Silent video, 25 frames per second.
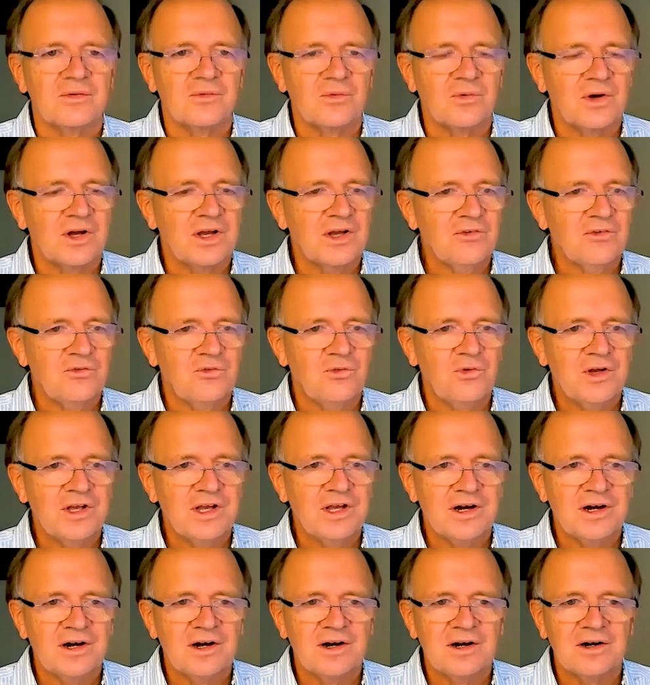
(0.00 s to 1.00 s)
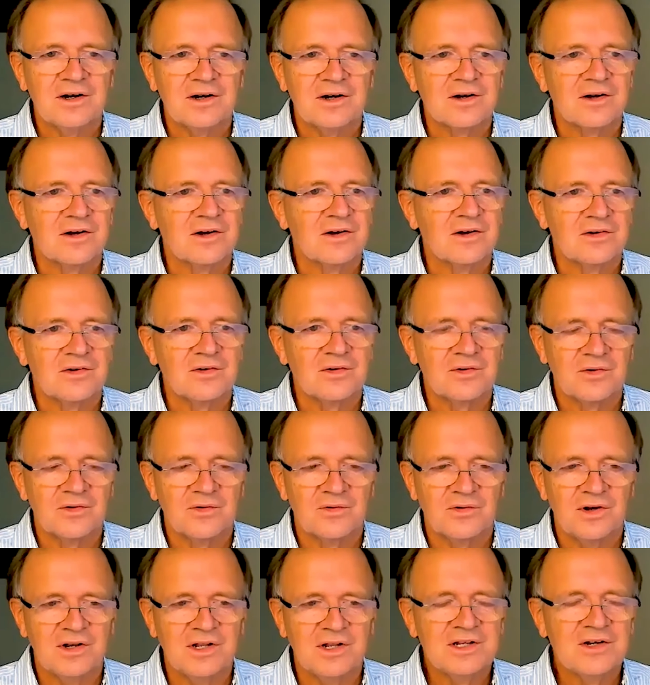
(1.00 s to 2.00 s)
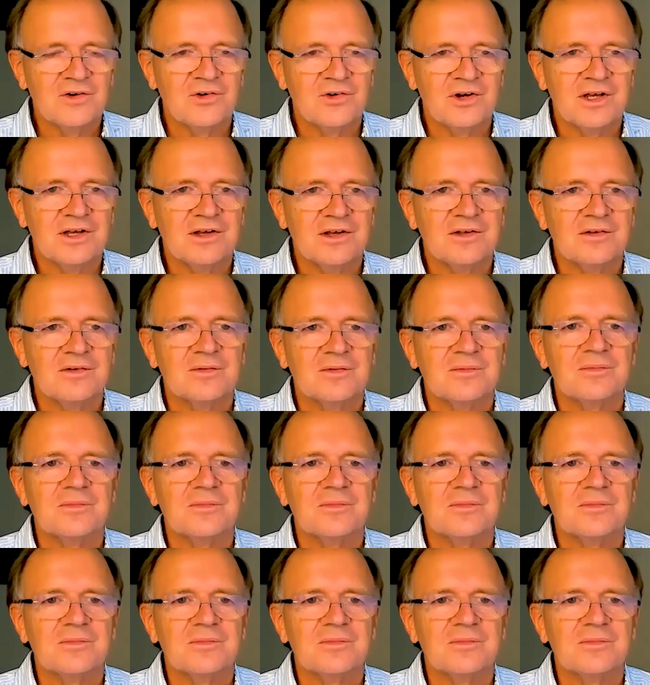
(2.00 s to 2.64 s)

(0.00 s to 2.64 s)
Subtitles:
If we are littering